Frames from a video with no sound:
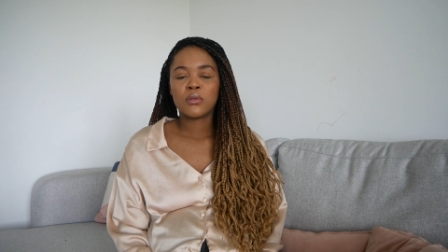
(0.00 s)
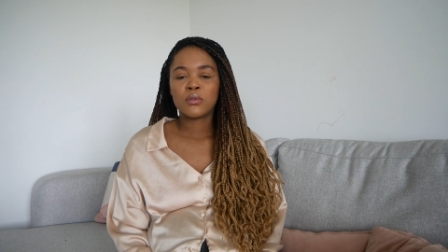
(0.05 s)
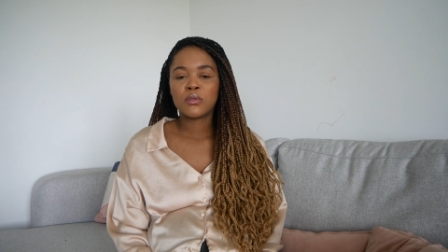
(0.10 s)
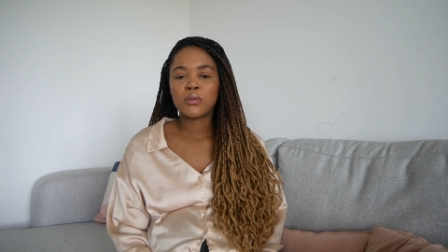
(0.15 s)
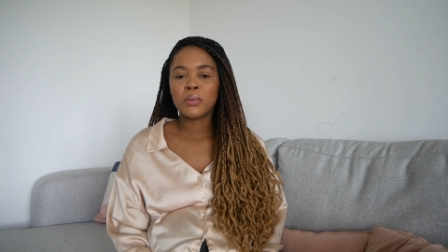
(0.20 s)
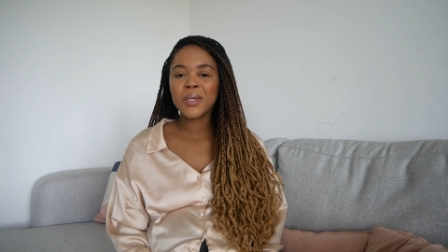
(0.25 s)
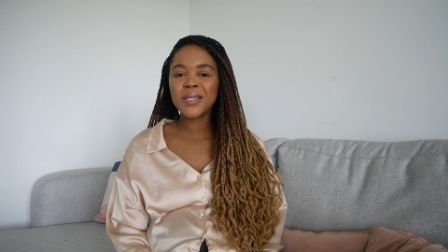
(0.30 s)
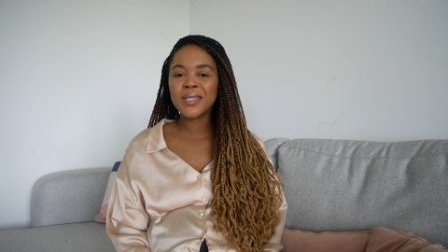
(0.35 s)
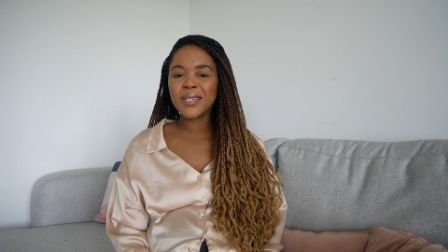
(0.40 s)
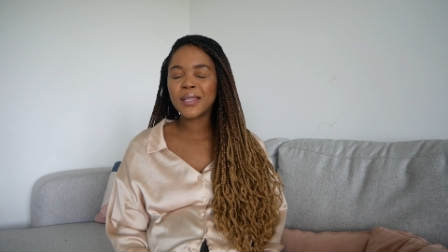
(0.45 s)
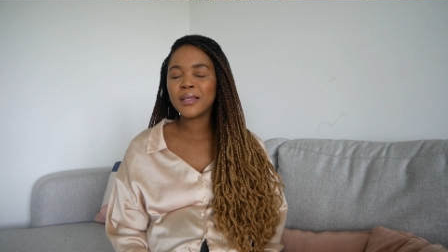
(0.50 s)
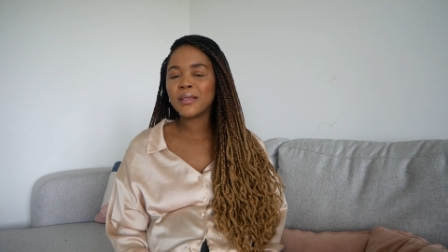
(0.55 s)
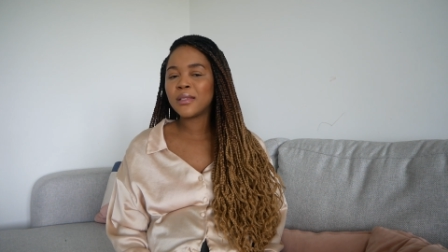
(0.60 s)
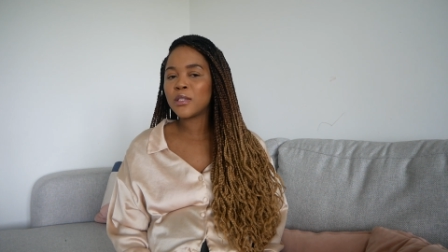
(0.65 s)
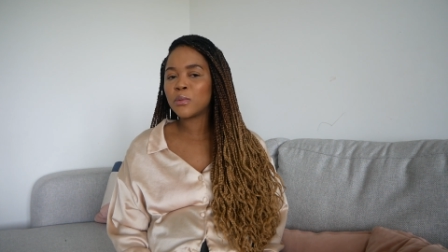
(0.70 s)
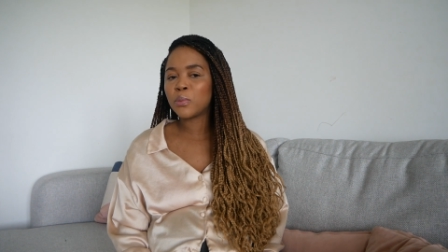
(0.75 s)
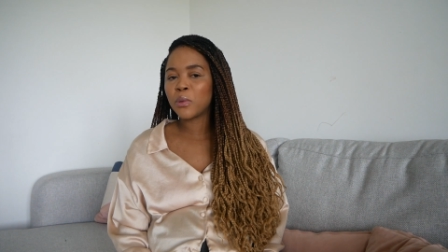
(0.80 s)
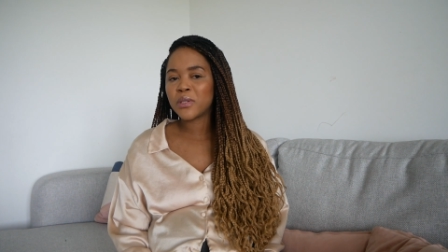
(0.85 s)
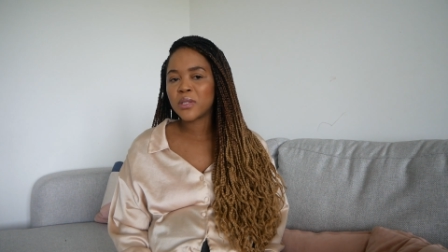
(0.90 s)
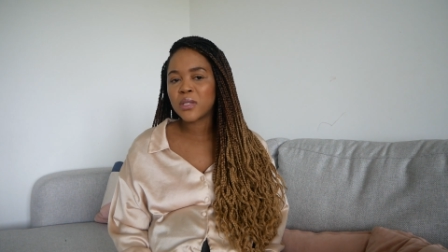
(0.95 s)
So basically
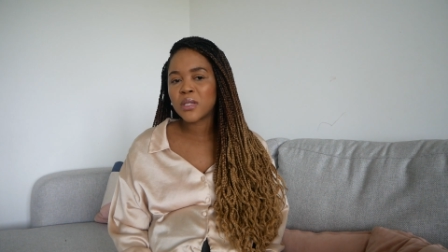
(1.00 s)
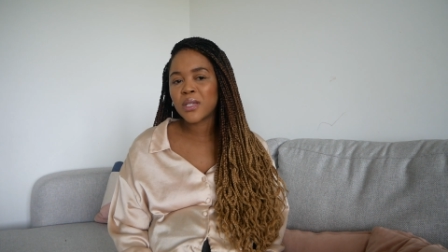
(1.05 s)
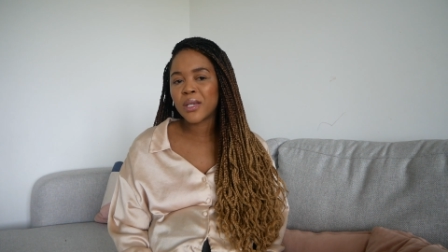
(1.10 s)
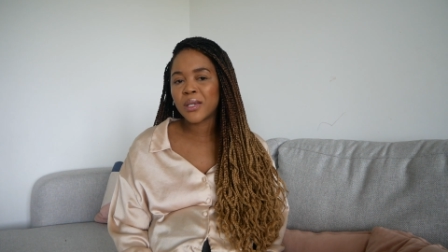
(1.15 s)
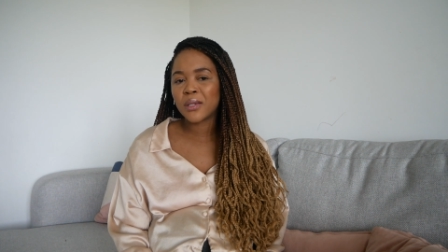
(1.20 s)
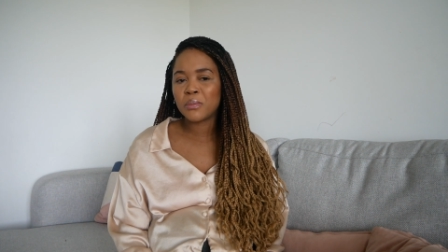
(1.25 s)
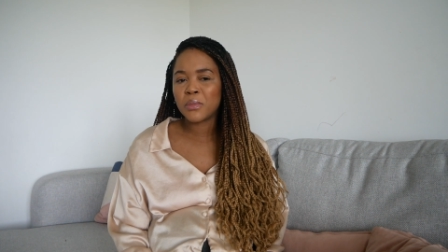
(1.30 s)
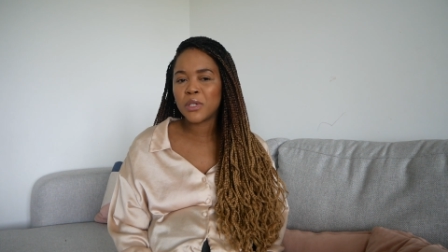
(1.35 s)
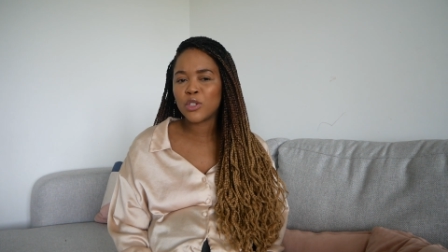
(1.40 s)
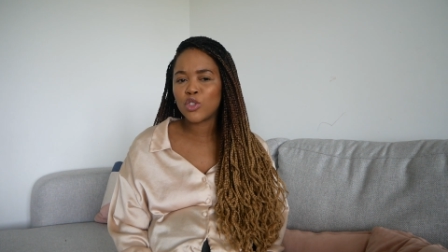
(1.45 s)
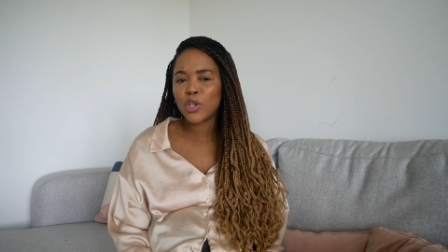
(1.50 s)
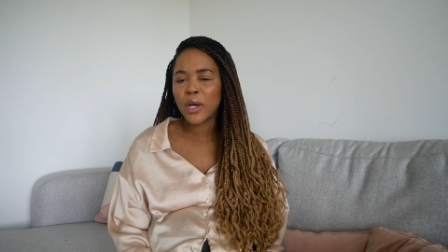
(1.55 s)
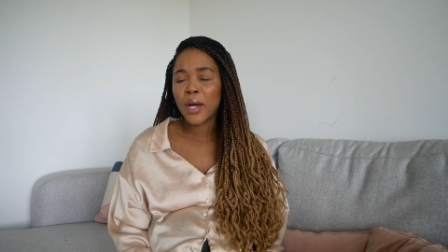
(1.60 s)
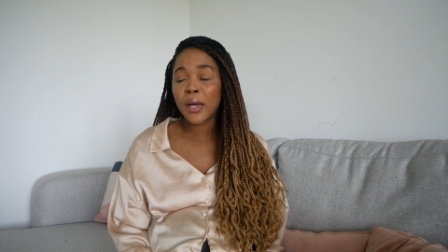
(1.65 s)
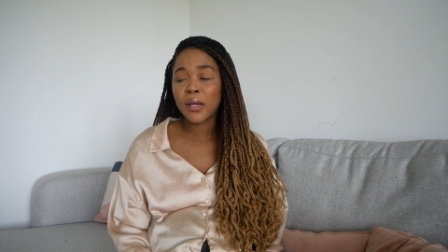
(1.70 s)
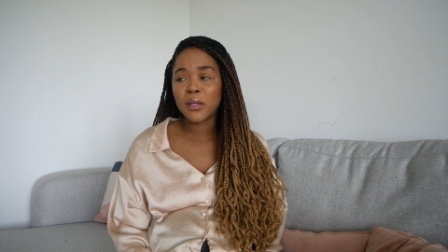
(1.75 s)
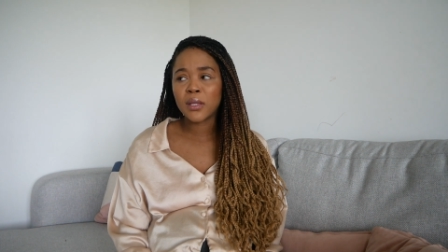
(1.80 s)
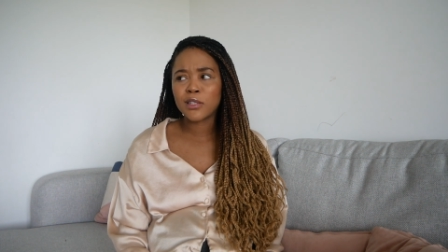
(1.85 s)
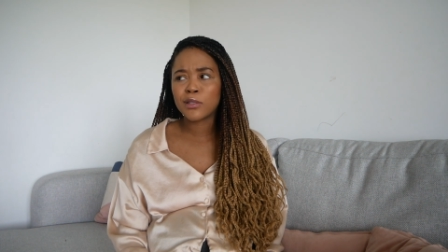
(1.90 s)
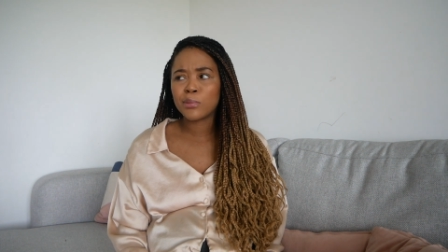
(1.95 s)
these boys are sucking me
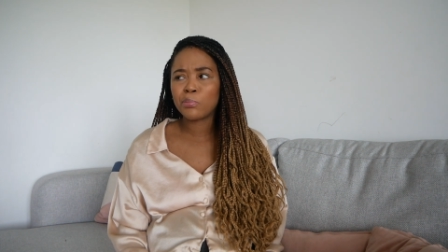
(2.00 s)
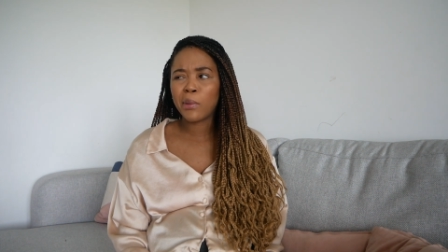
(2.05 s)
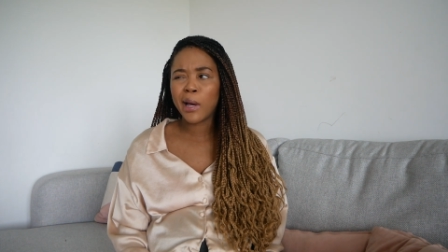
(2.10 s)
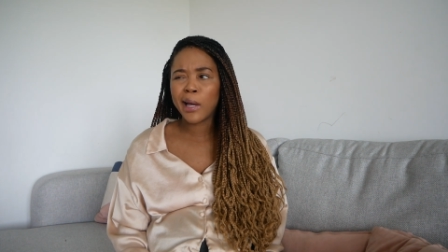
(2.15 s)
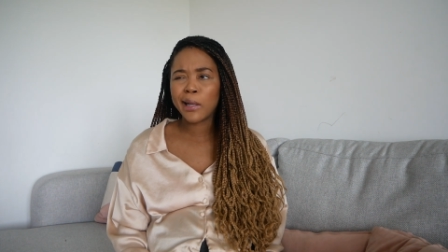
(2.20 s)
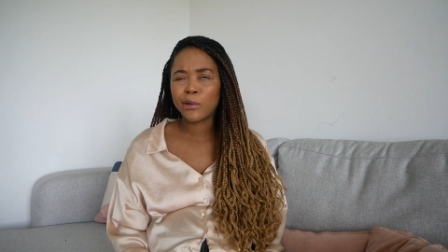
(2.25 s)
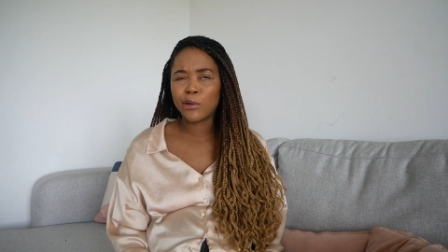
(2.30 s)
dry. That's my